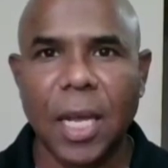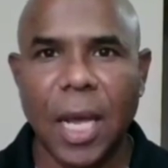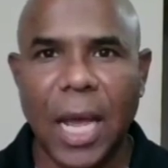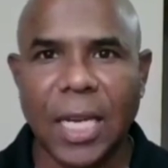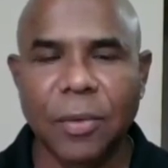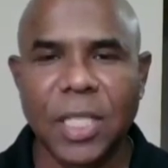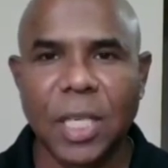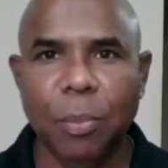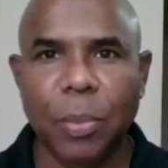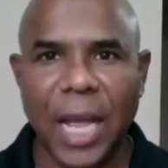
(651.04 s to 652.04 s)

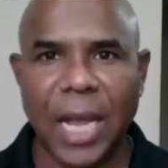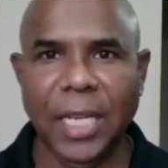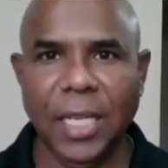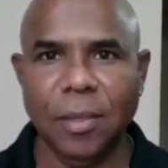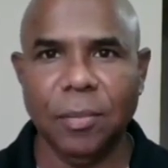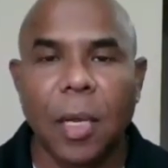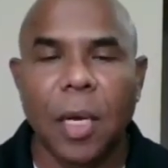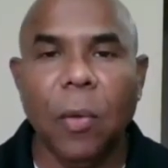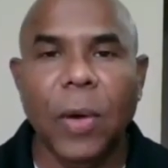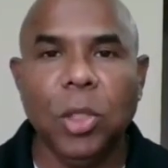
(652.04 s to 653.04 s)
activity planning.
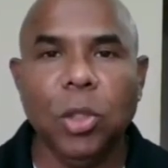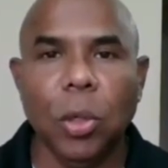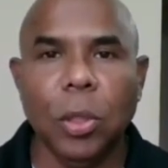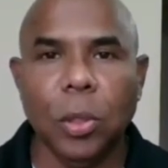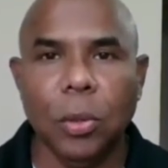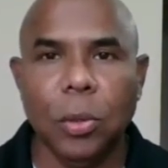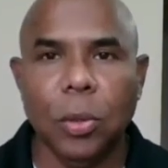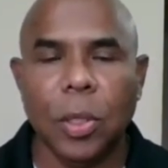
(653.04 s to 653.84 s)
Now I told you